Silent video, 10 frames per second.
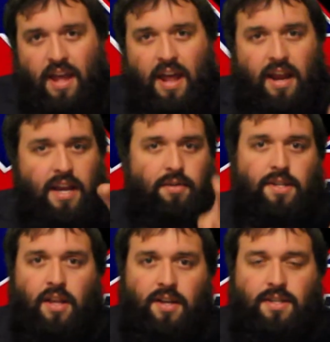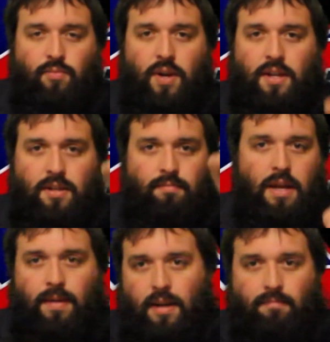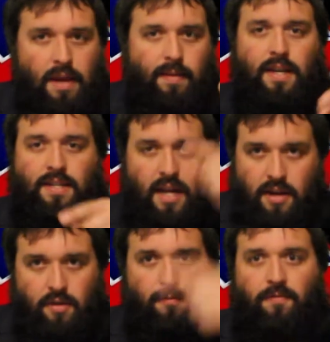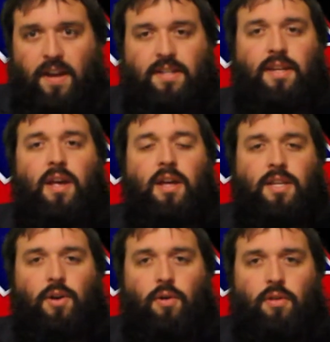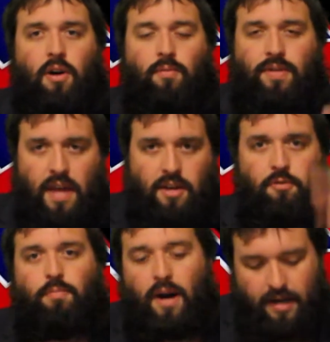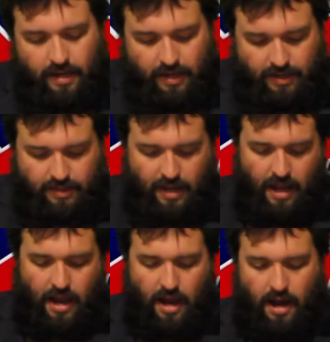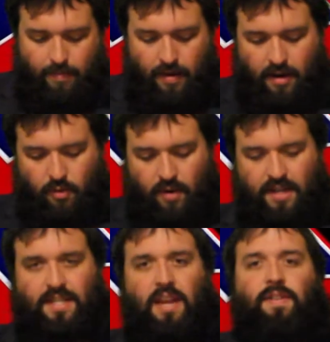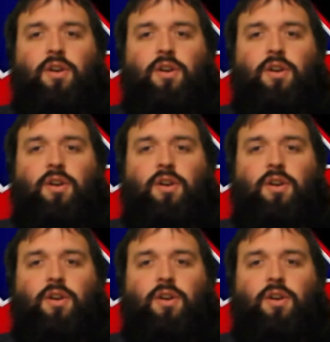I hear he's lost some weight, so maybe he's got a new face to go along with that new body of his. Another one is David